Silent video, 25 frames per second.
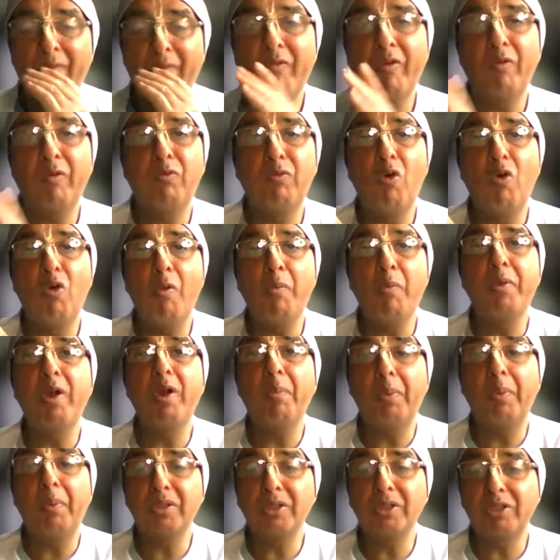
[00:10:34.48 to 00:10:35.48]
Perform
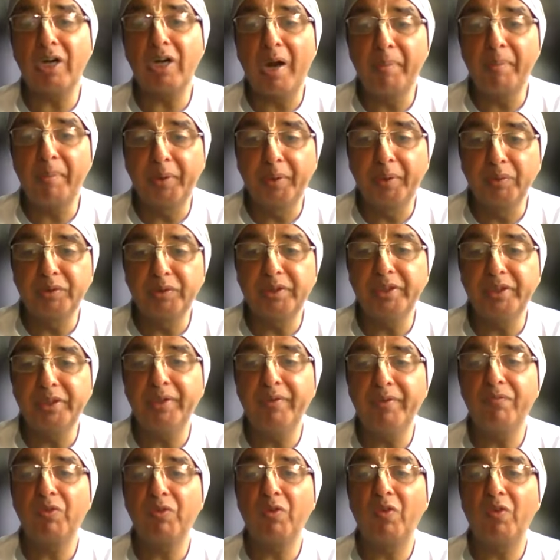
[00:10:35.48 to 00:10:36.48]
your prescribed
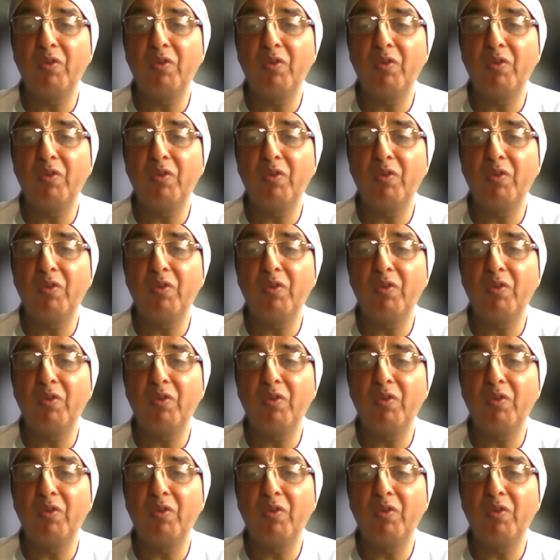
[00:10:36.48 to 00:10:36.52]
duty,